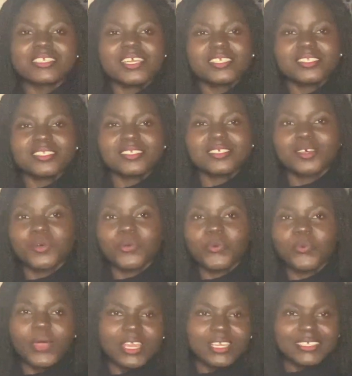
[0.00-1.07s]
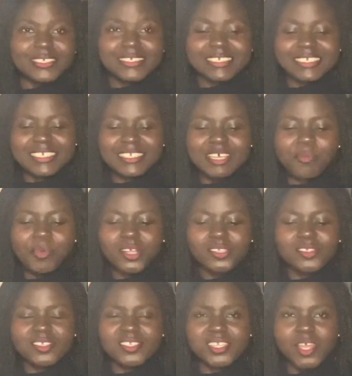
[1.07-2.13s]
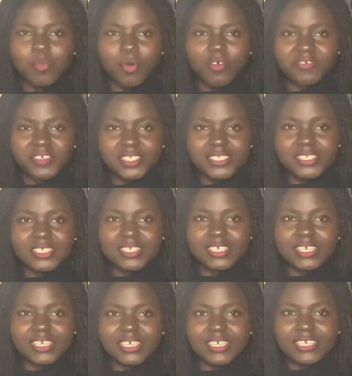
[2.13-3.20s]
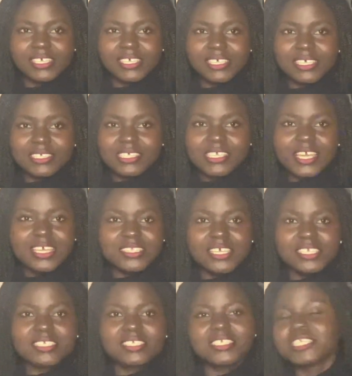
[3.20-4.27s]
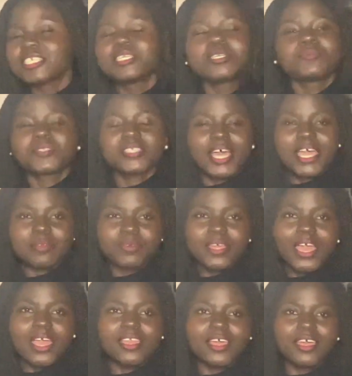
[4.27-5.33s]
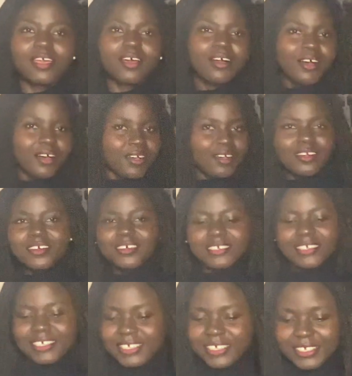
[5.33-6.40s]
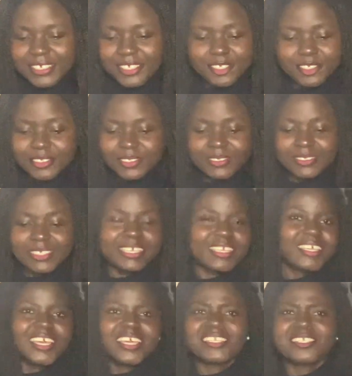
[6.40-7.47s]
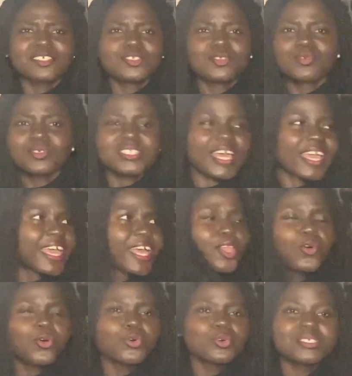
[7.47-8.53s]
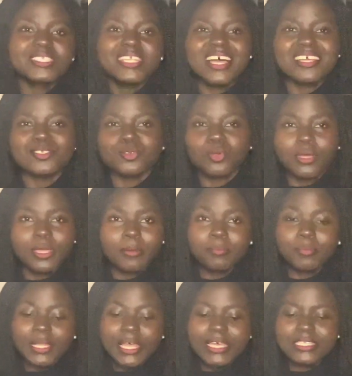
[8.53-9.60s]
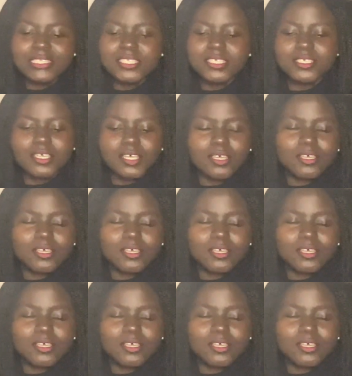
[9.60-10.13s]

just when she's about to step off it, she hears a deep sigh behind her. And this dude is like, hello, he starts talking plenty.